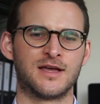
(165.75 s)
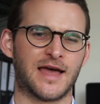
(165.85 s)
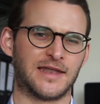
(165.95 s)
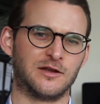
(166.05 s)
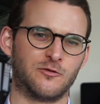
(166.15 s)

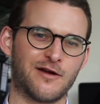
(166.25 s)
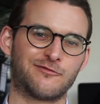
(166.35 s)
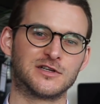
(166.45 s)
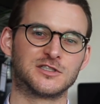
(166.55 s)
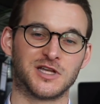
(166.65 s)
And the
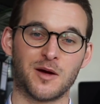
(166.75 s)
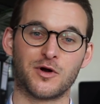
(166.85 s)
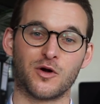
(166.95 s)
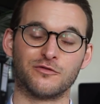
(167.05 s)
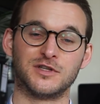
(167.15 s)
reference
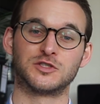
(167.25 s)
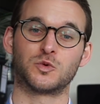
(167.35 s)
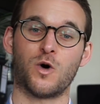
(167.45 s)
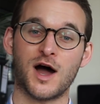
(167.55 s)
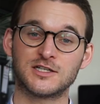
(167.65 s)
number of this
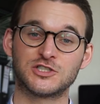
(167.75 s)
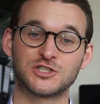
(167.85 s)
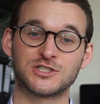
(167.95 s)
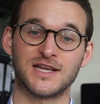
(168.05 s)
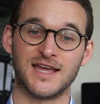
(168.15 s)

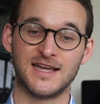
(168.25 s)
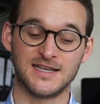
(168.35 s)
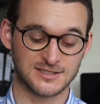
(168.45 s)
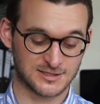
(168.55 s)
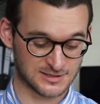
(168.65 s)
watch
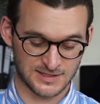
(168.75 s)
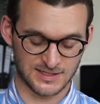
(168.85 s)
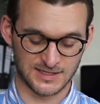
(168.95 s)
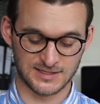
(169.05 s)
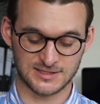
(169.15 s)
is
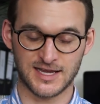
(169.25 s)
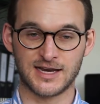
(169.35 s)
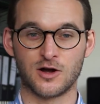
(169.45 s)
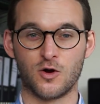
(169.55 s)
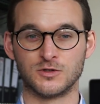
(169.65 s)
the
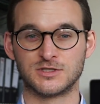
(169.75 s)
SEIKO